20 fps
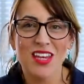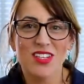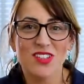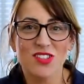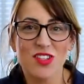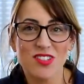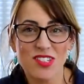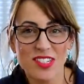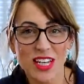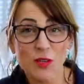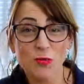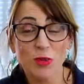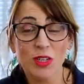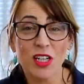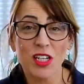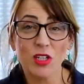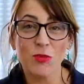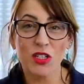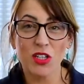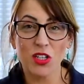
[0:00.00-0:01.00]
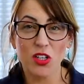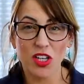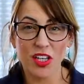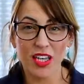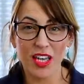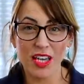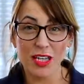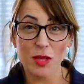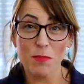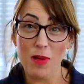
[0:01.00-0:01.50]
So today we're going to be
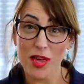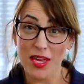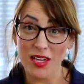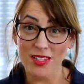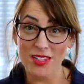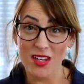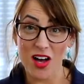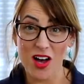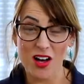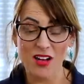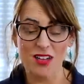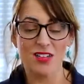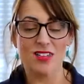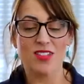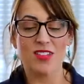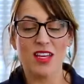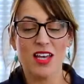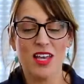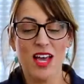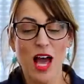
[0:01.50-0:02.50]
looking at a pig's heart,